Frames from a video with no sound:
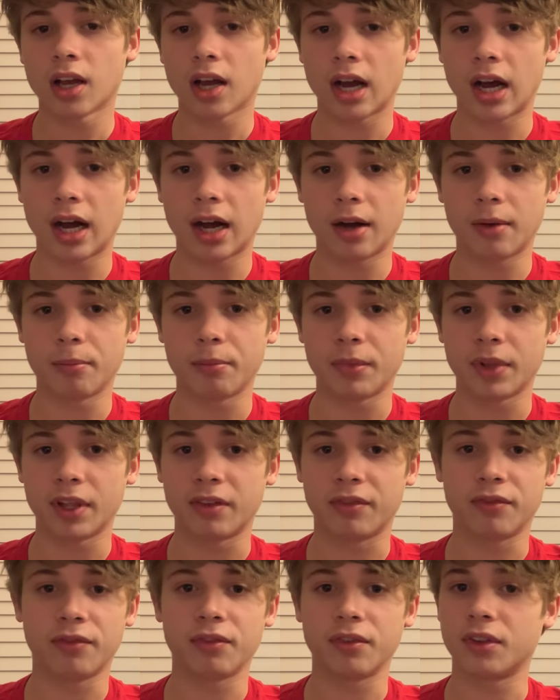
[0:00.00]

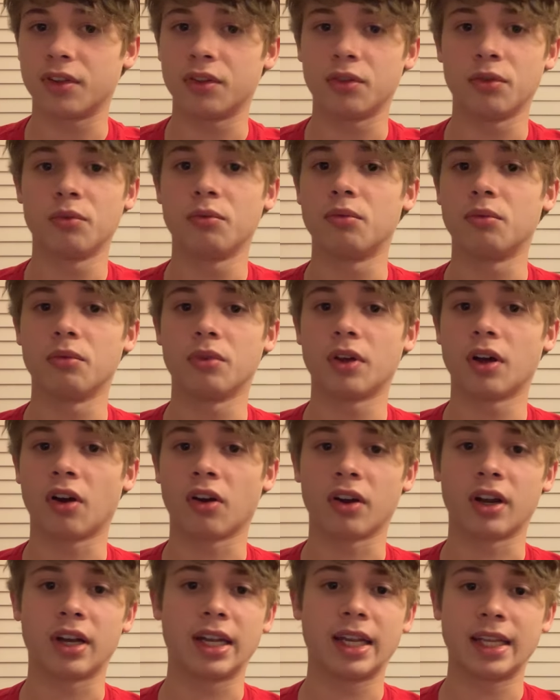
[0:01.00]
If you
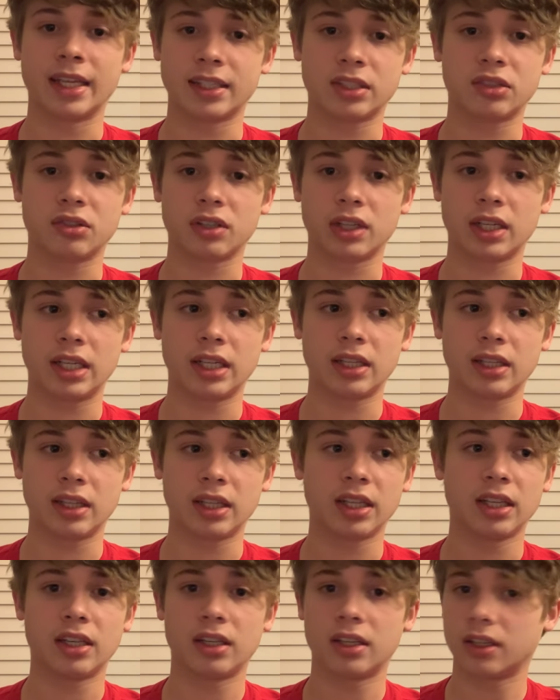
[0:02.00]
are into history,
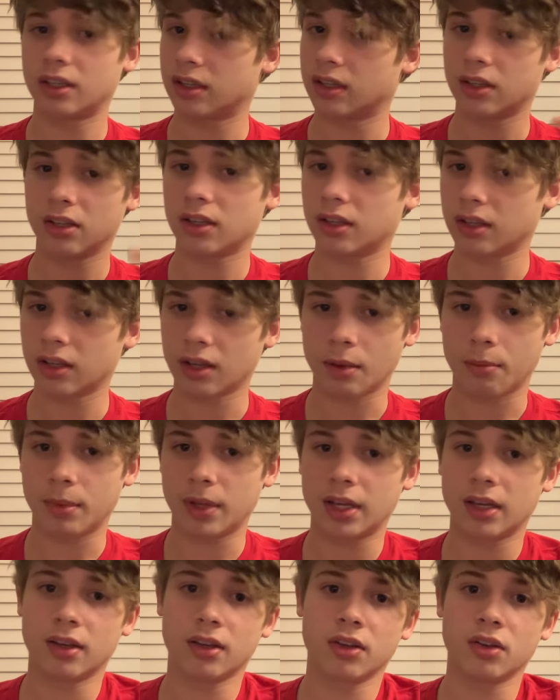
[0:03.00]
then, I
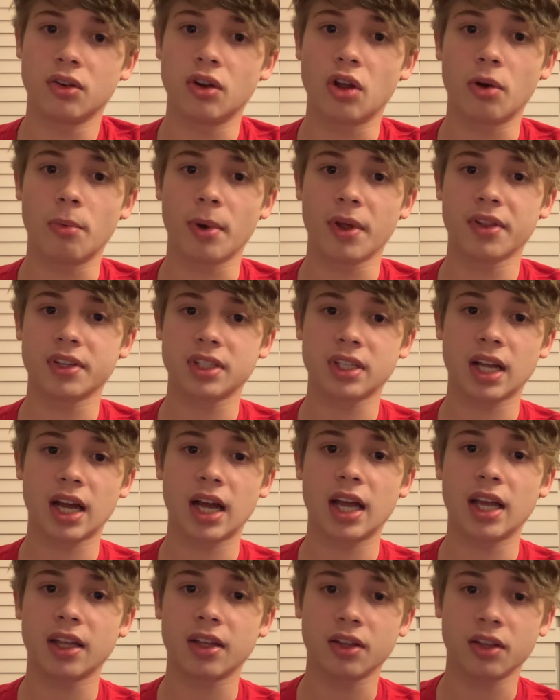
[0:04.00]
mean, you know about this
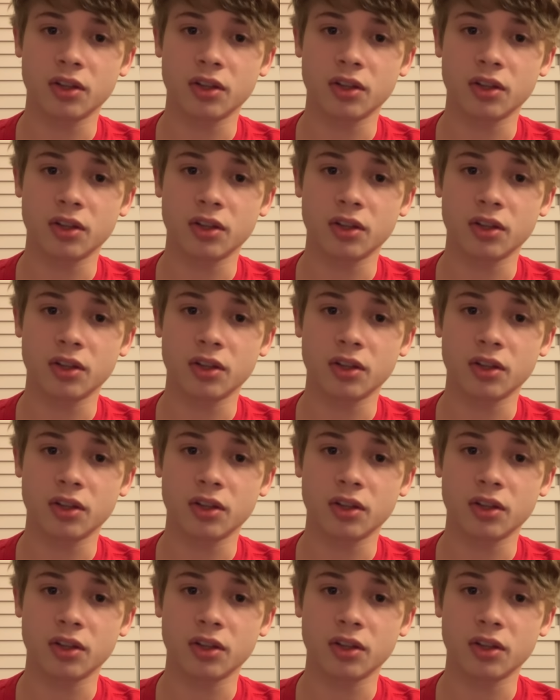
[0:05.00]
guy.